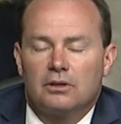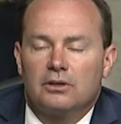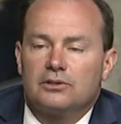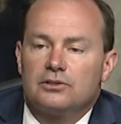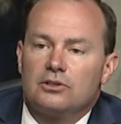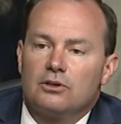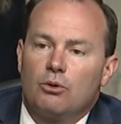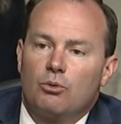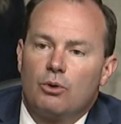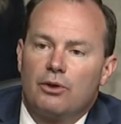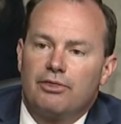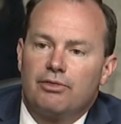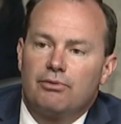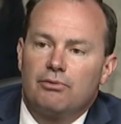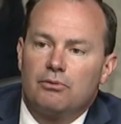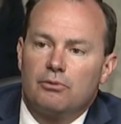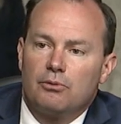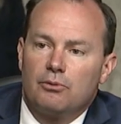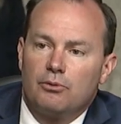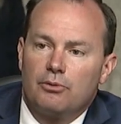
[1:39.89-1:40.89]
And so with
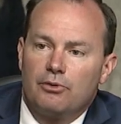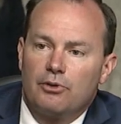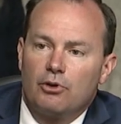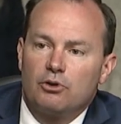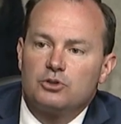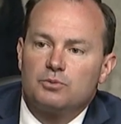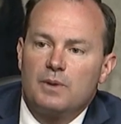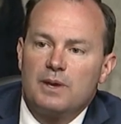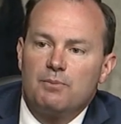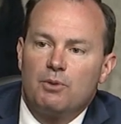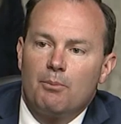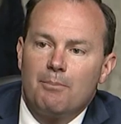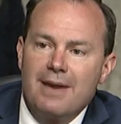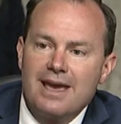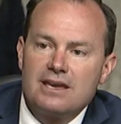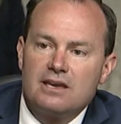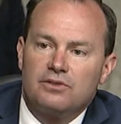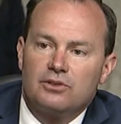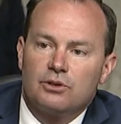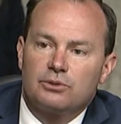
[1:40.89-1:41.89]
those people
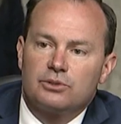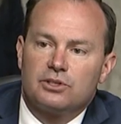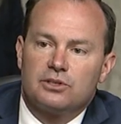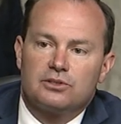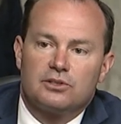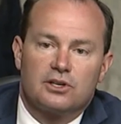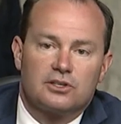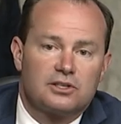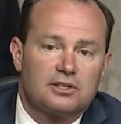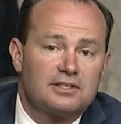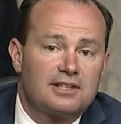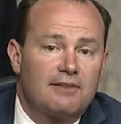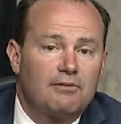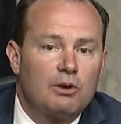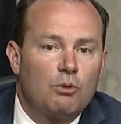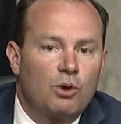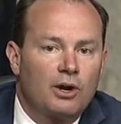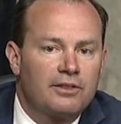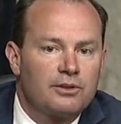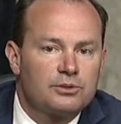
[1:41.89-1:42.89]
making those decisions,
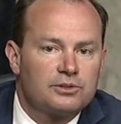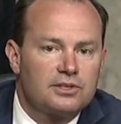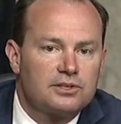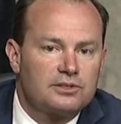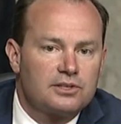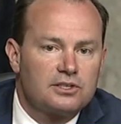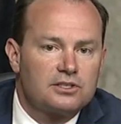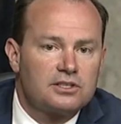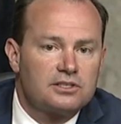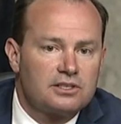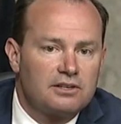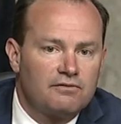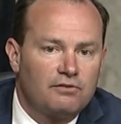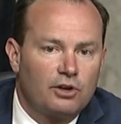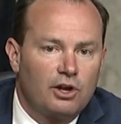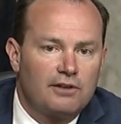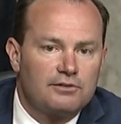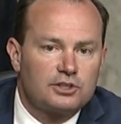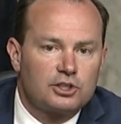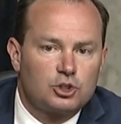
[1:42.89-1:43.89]
every one of those decisions
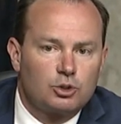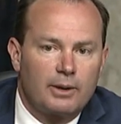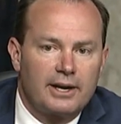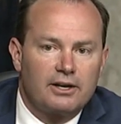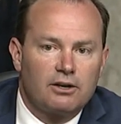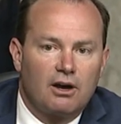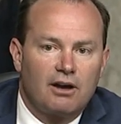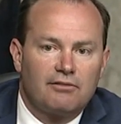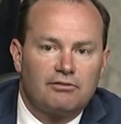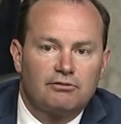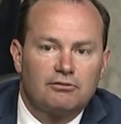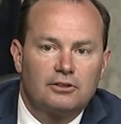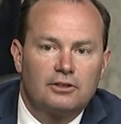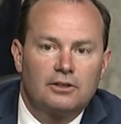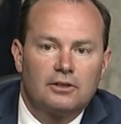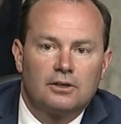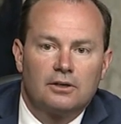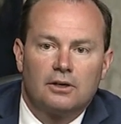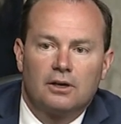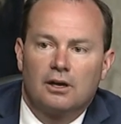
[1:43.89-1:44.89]
involves a trade-off,
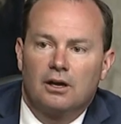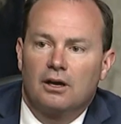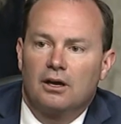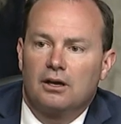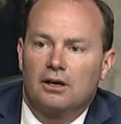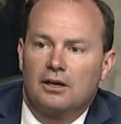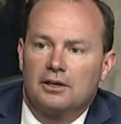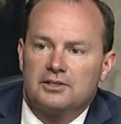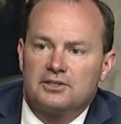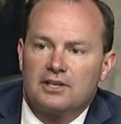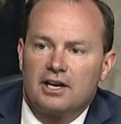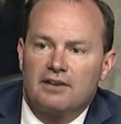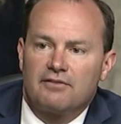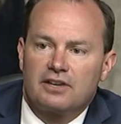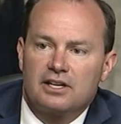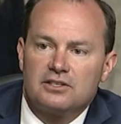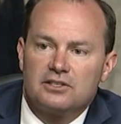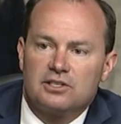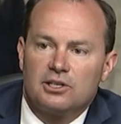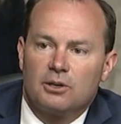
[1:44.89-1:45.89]
a set of
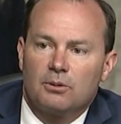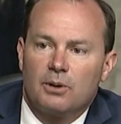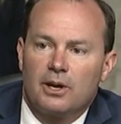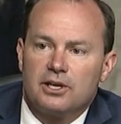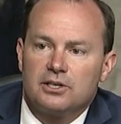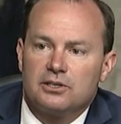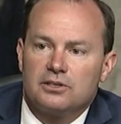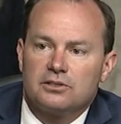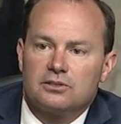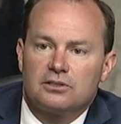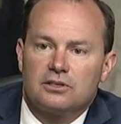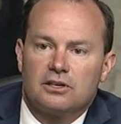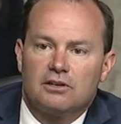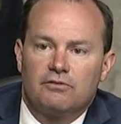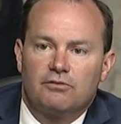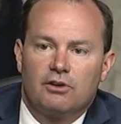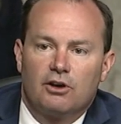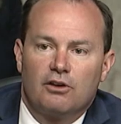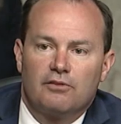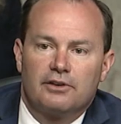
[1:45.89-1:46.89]
considerations
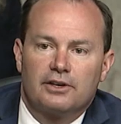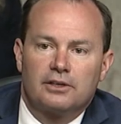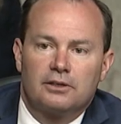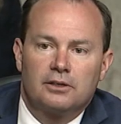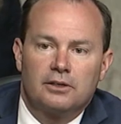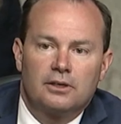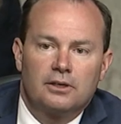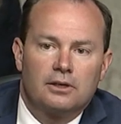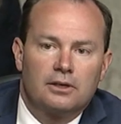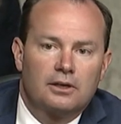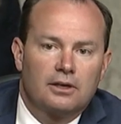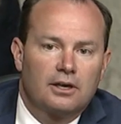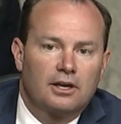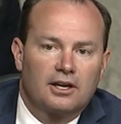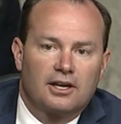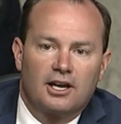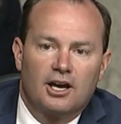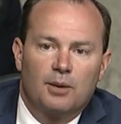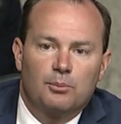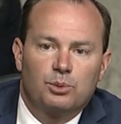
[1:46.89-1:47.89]
involving
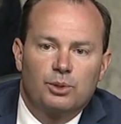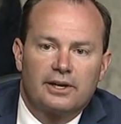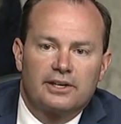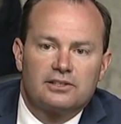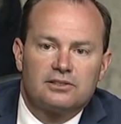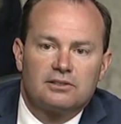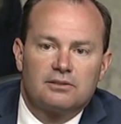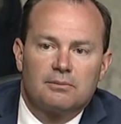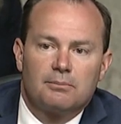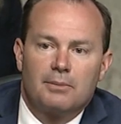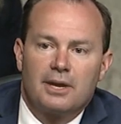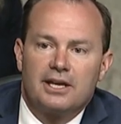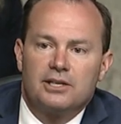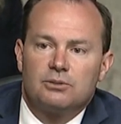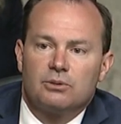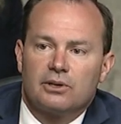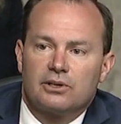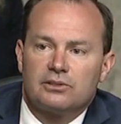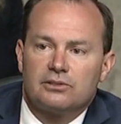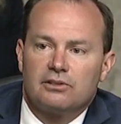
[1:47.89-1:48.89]
a complex
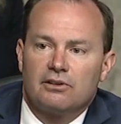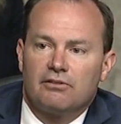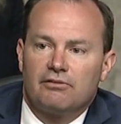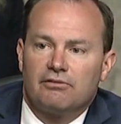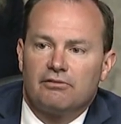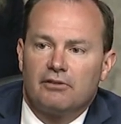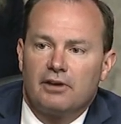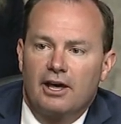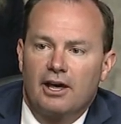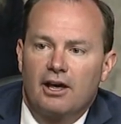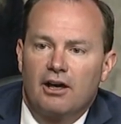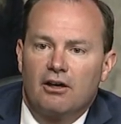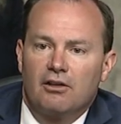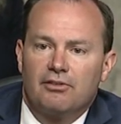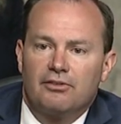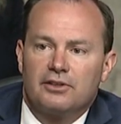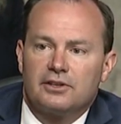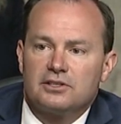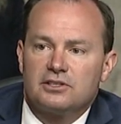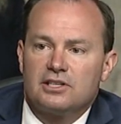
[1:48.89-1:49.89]
matrix of
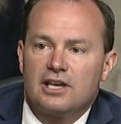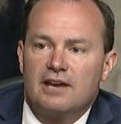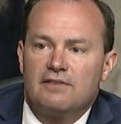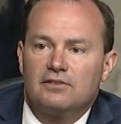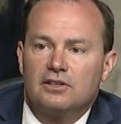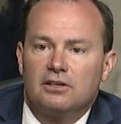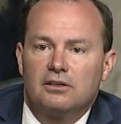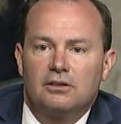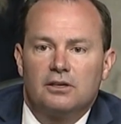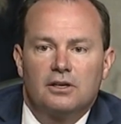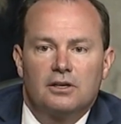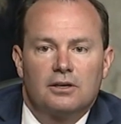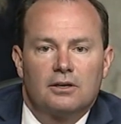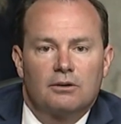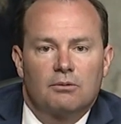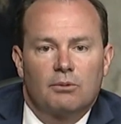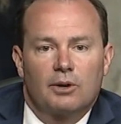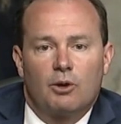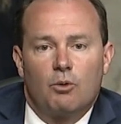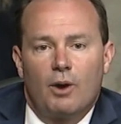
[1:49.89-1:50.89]
health and safety,
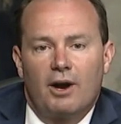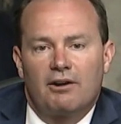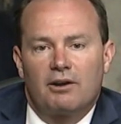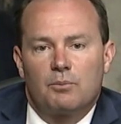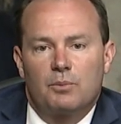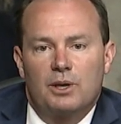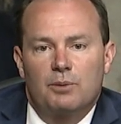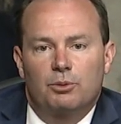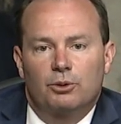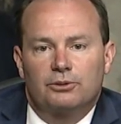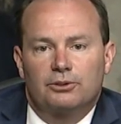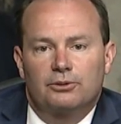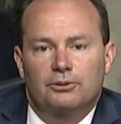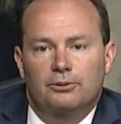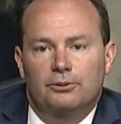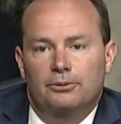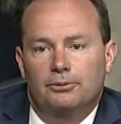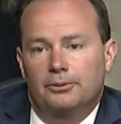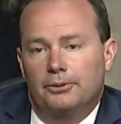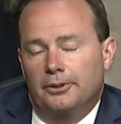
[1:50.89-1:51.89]
requiring people
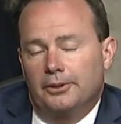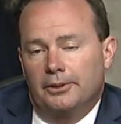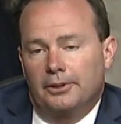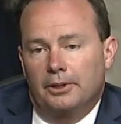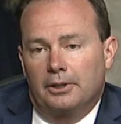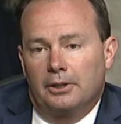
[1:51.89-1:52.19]
to